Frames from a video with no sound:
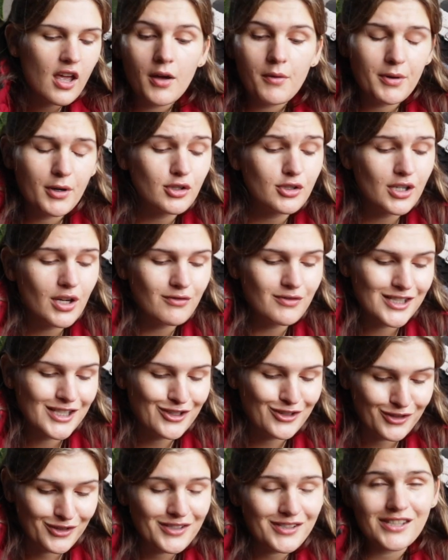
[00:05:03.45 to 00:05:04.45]
Because you haven't
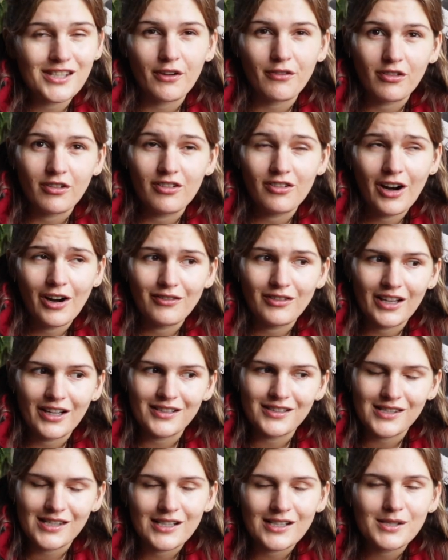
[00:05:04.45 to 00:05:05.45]
seen all this stuff for around
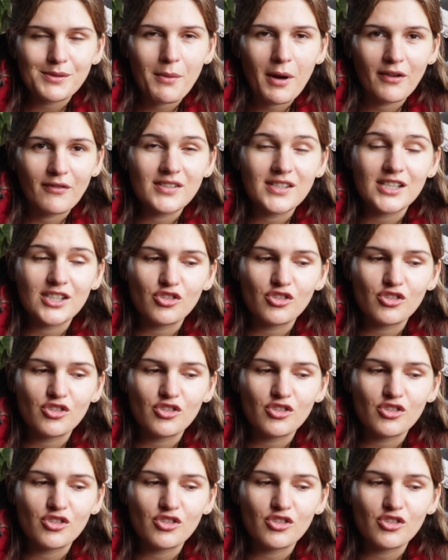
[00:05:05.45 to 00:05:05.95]
like 6 months,